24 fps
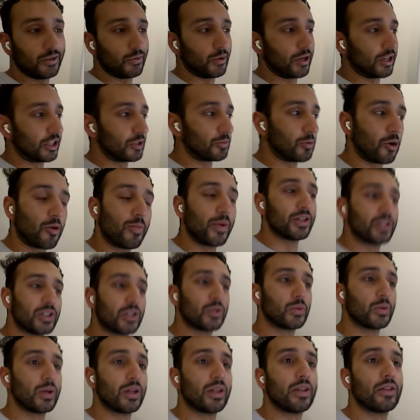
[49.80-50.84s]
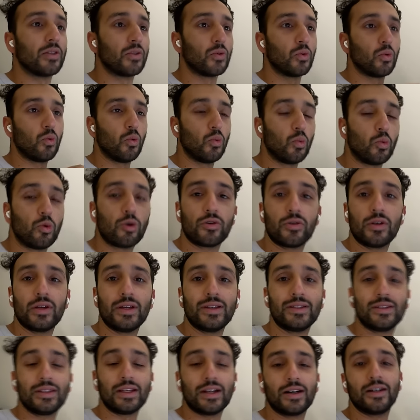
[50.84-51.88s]
we're experimenting with what
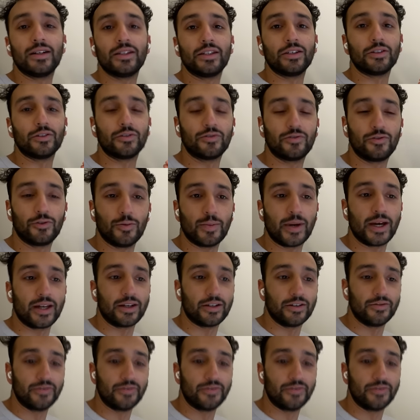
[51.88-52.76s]
is the ideal format